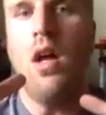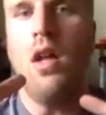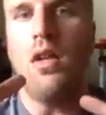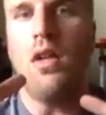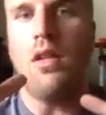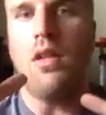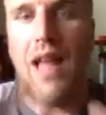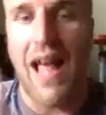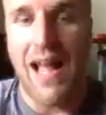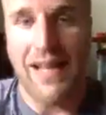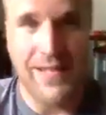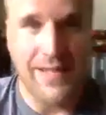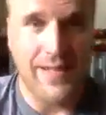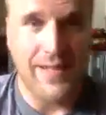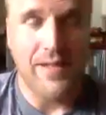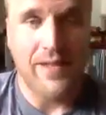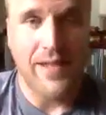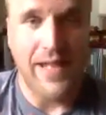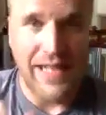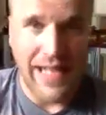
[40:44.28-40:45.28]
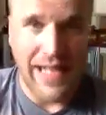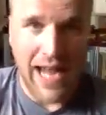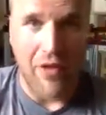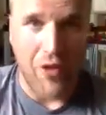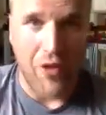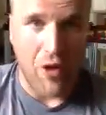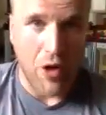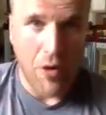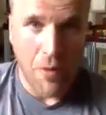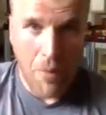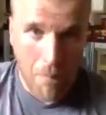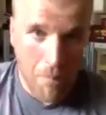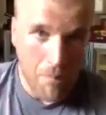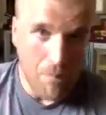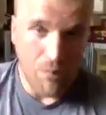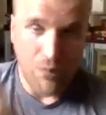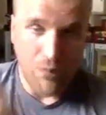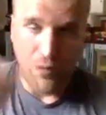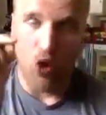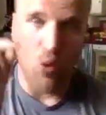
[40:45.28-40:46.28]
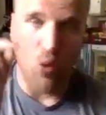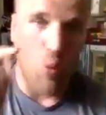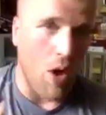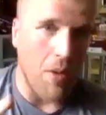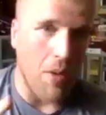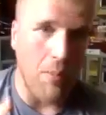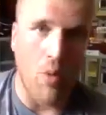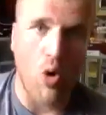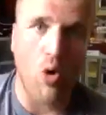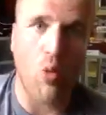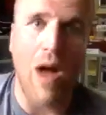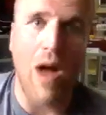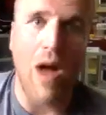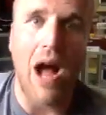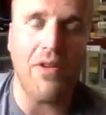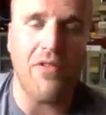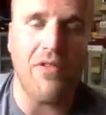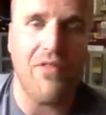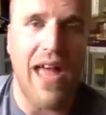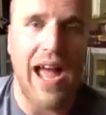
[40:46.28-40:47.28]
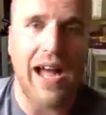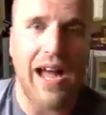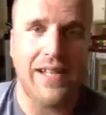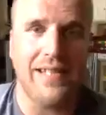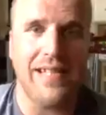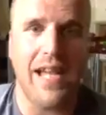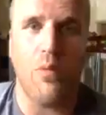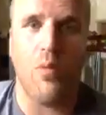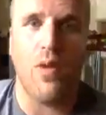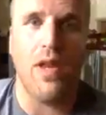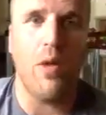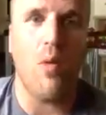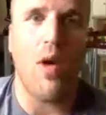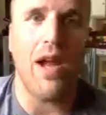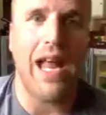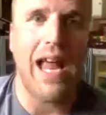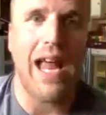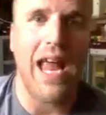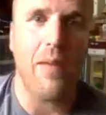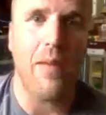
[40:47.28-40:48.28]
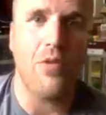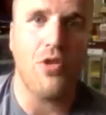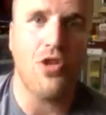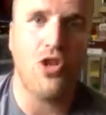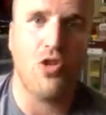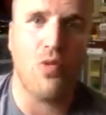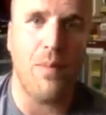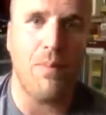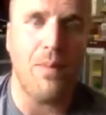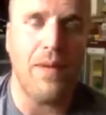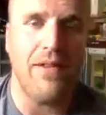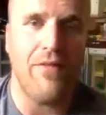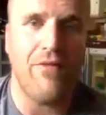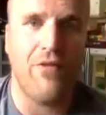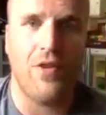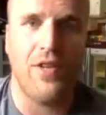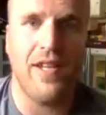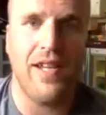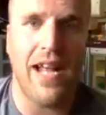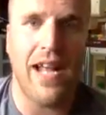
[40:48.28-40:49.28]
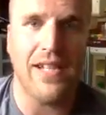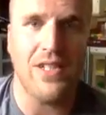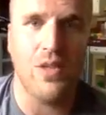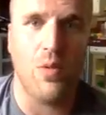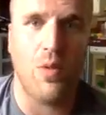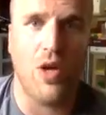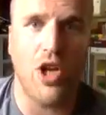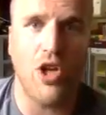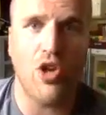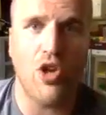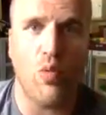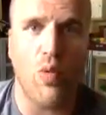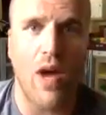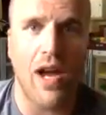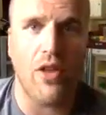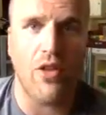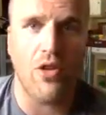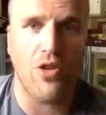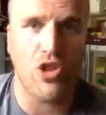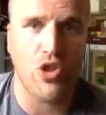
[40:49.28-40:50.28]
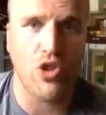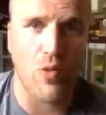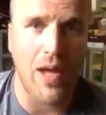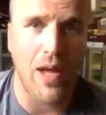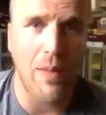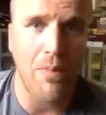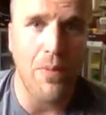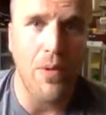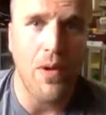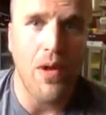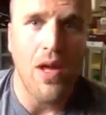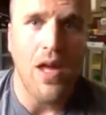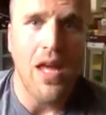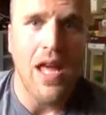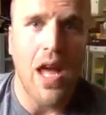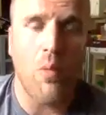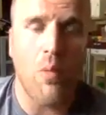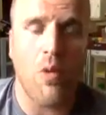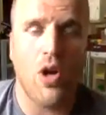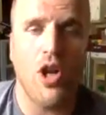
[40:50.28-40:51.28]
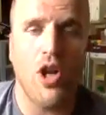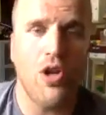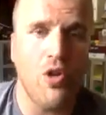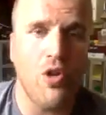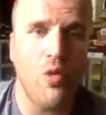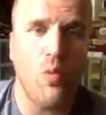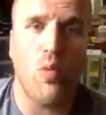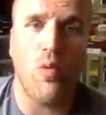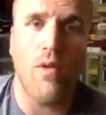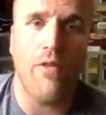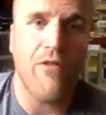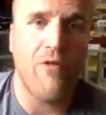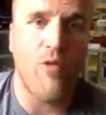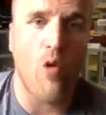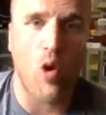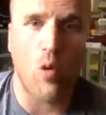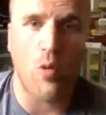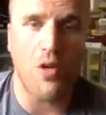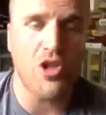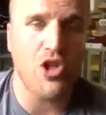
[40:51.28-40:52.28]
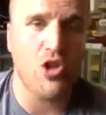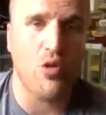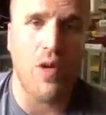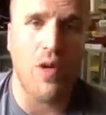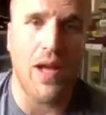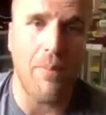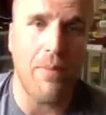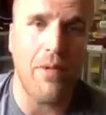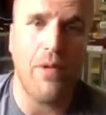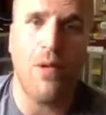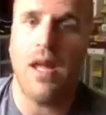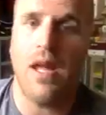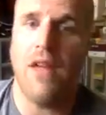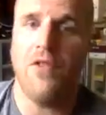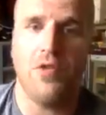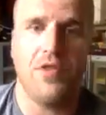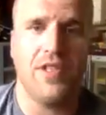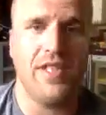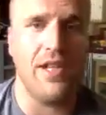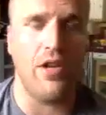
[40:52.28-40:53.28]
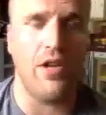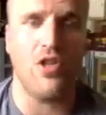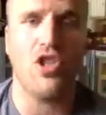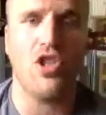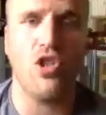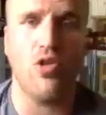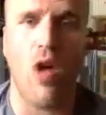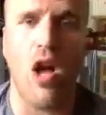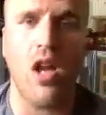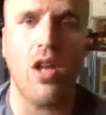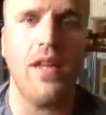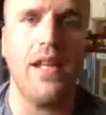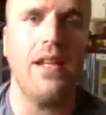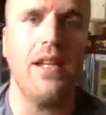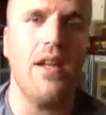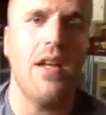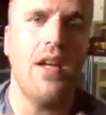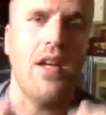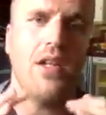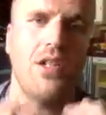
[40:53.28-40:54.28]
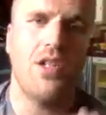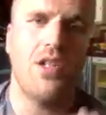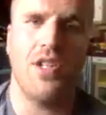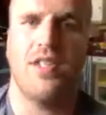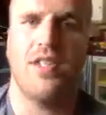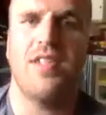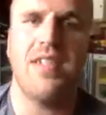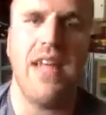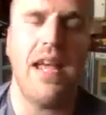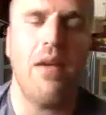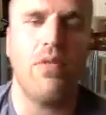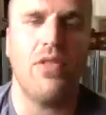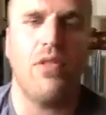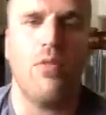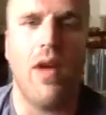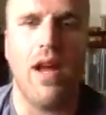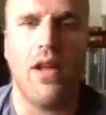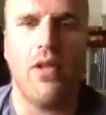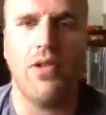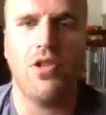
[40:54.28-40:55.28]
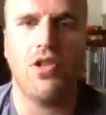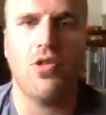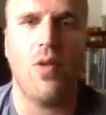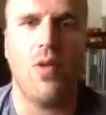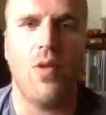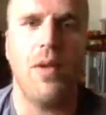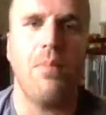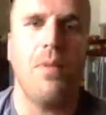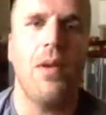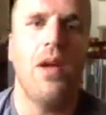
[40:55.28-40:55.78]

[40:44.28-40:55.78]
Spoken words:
let's together do one more round of that because I really want to hammer shrimping for today. So we're going to do regular shrimp and we're going to do forward shrimp. If you're still struggling, just stay with the regular shrimp.